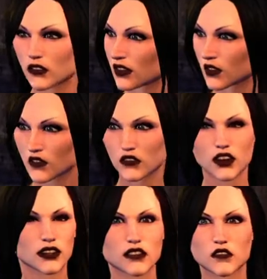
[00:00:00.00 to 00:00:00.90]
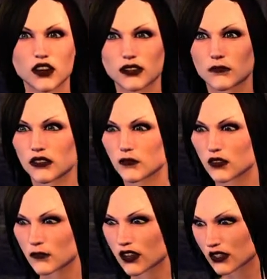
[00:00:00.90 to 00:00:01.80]
The University of Gwylim's
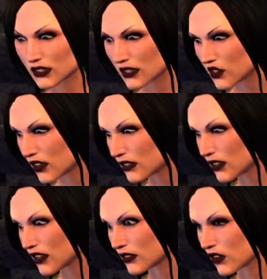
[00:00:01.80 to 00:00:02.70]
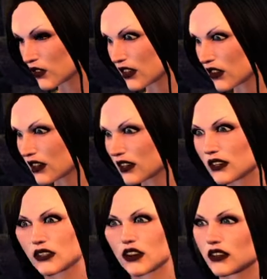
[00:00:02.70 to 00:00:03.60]
most prestigious historical
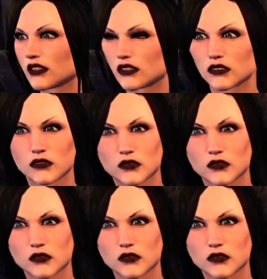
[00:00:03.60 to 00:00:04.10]
society.